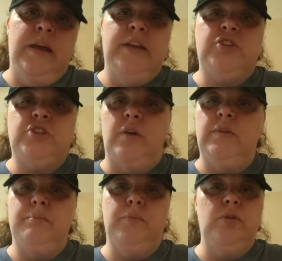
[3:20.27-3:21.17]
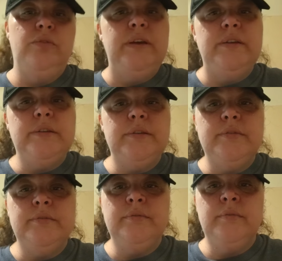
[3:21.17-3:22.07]
It's showed in movies,
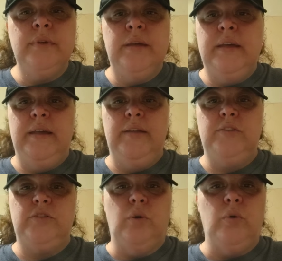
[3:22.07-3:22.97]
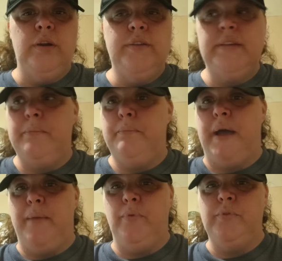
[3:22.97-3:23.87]
in stories, in
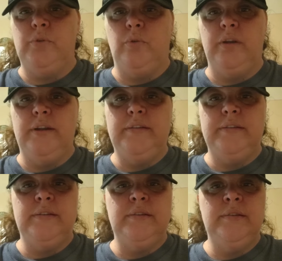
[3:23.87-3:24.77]
Bible stories.